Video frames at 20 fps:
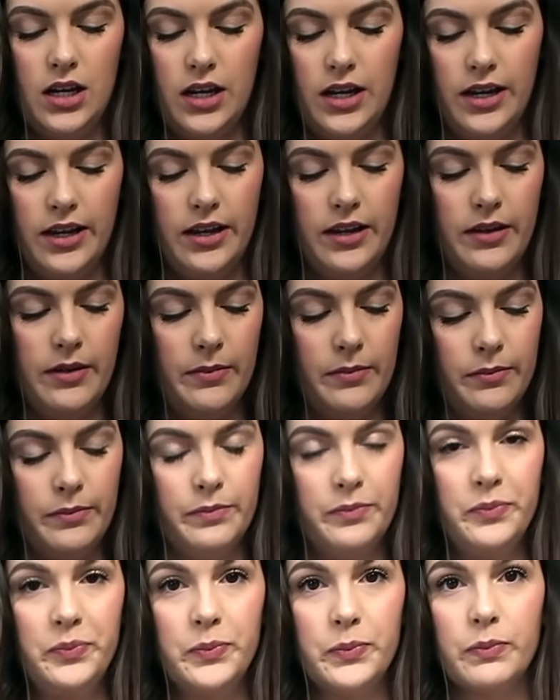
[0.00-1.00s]
So
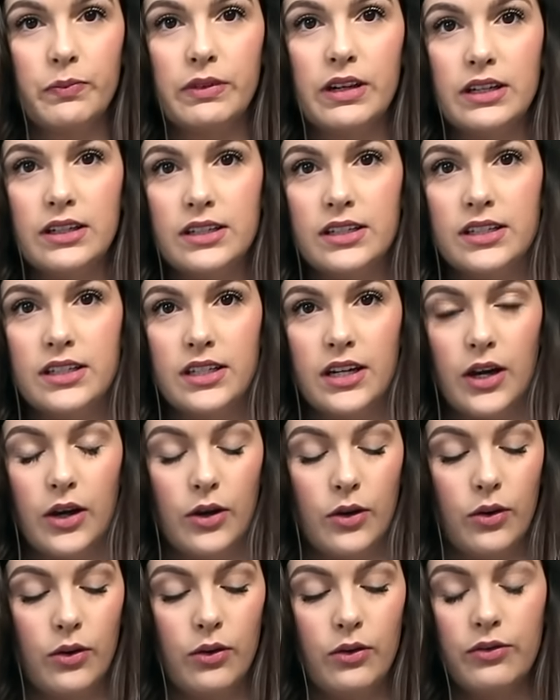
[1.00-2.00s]

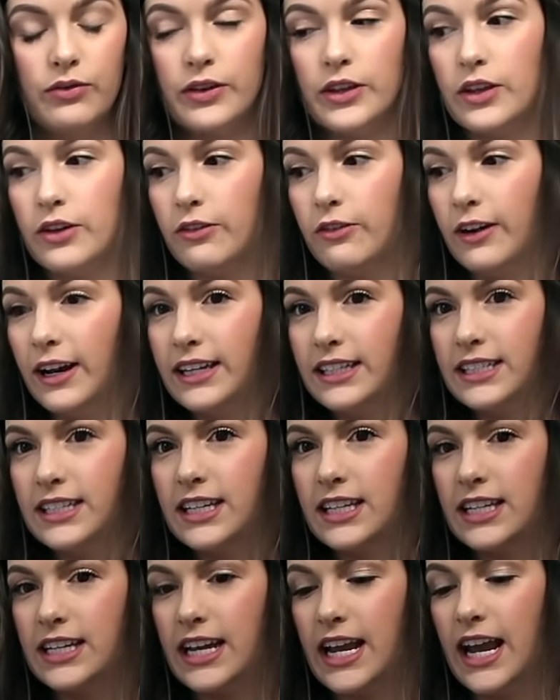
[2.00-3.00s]
for the rest
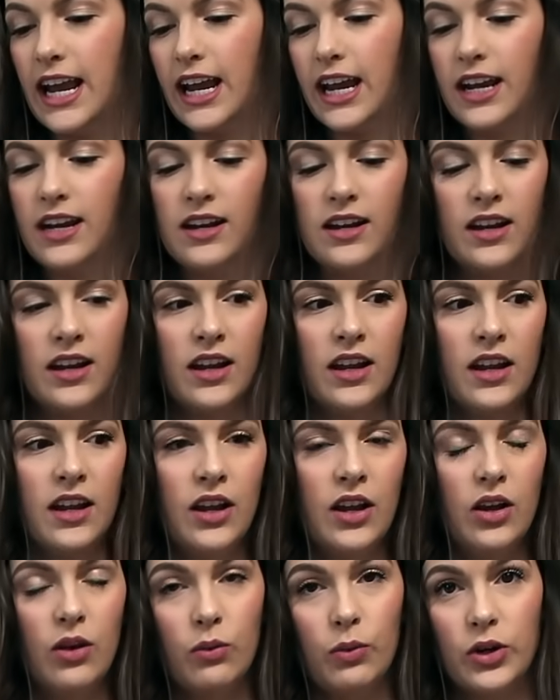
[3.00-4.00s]
of the day,
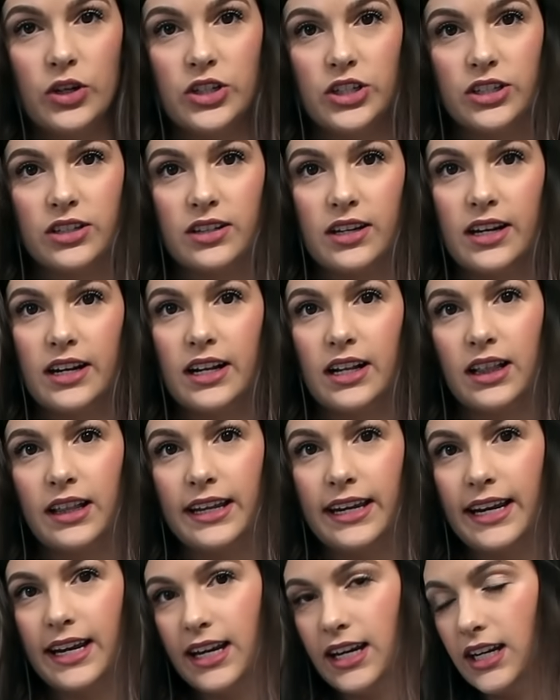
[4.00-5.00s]
we're just gonna
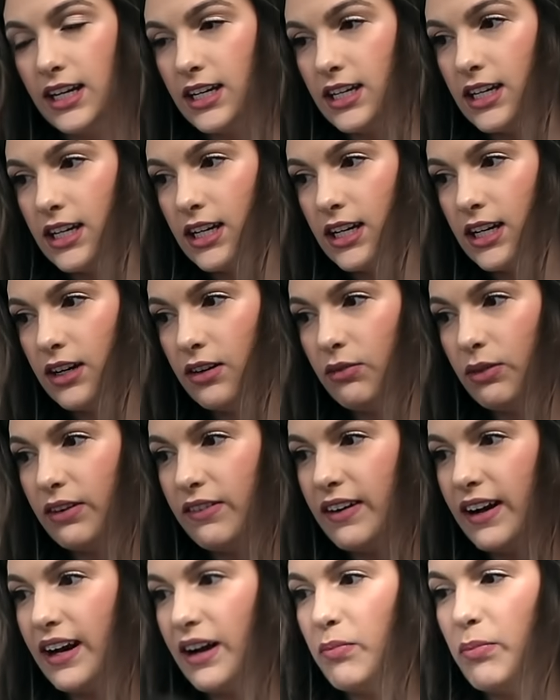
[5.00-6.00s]
clean.
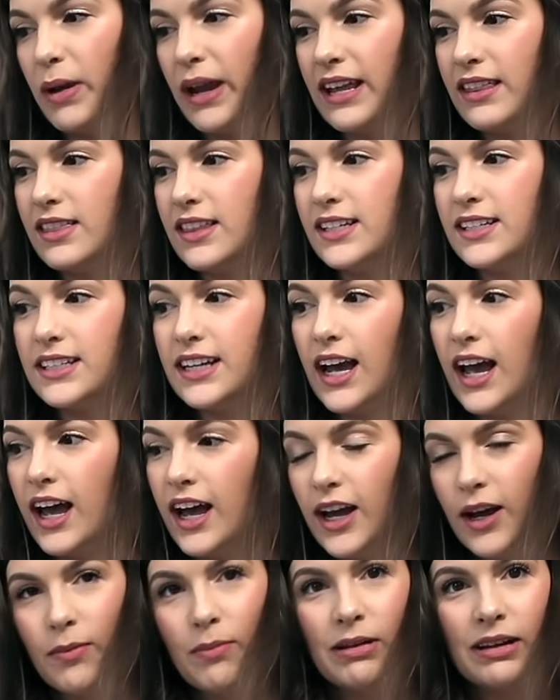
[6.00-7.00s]
We've gotta paint the
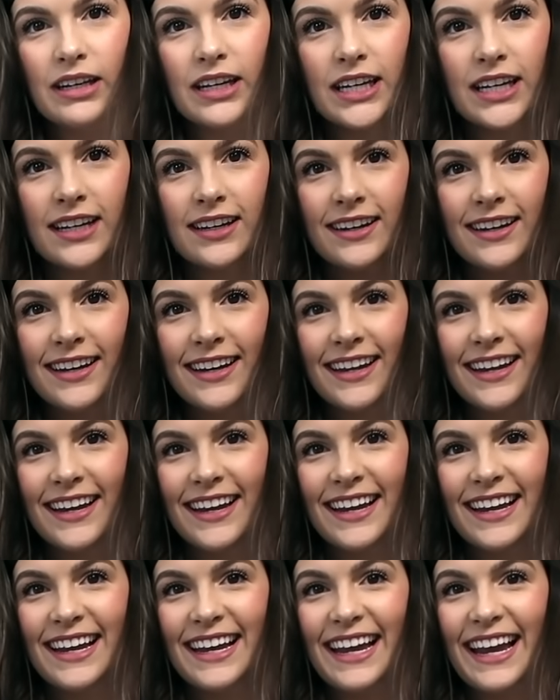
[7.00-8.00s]
tub.
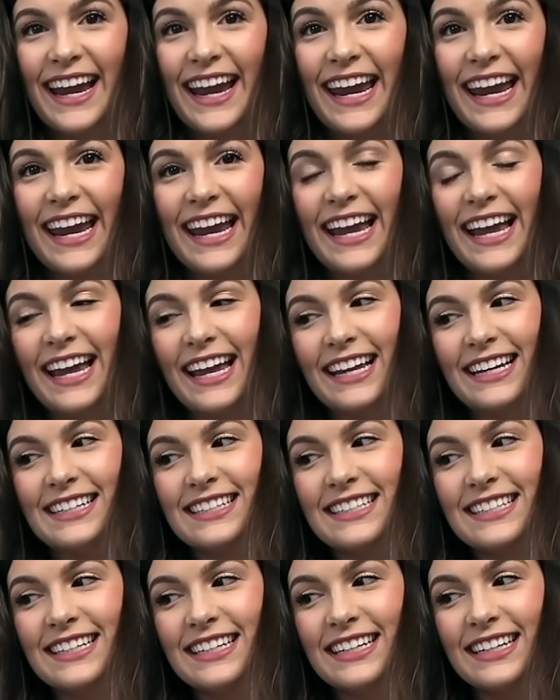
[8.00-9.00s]

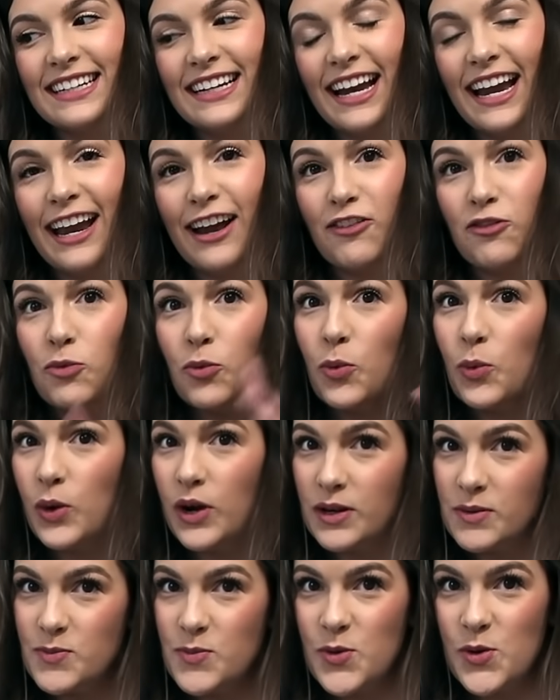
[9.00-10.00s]
And I have
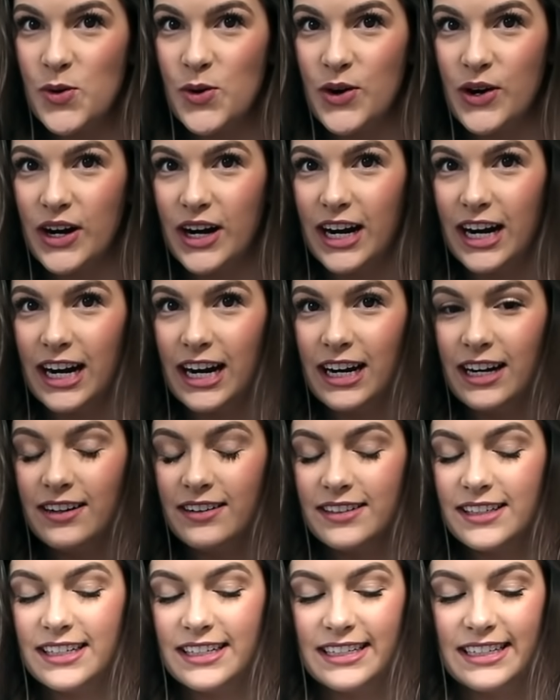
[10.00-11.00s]
one more
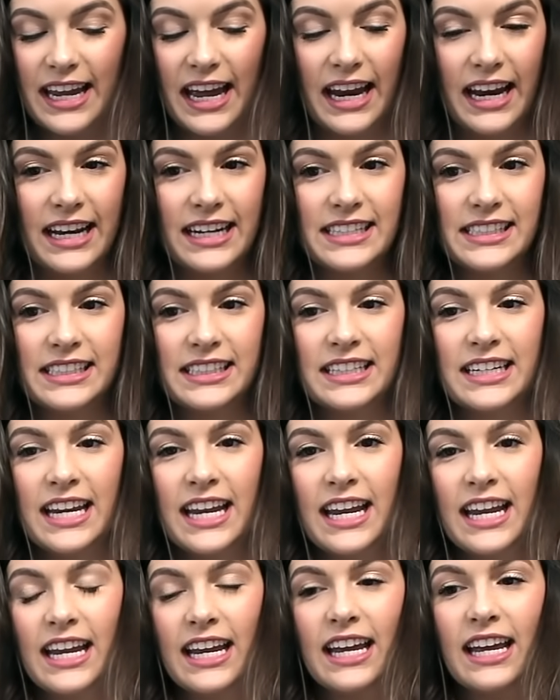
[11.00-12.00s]
set
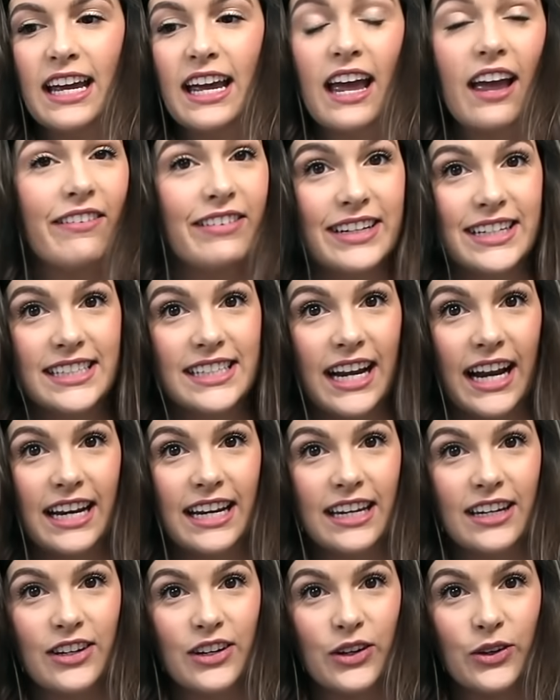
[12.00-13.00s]
of
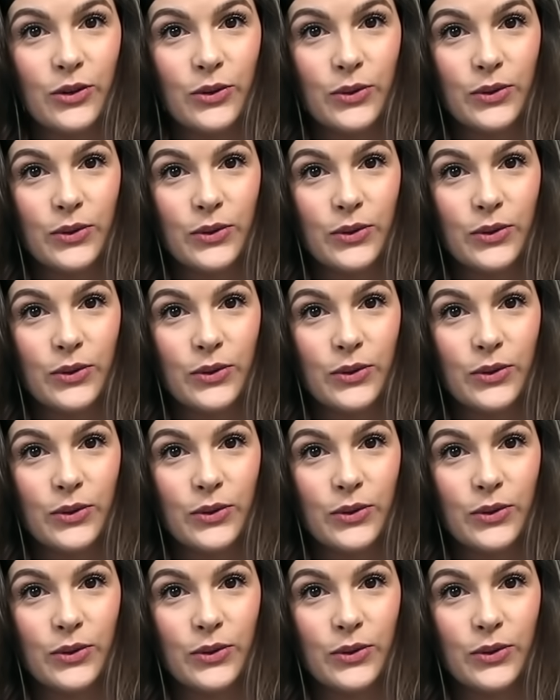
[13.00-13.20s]
exciting news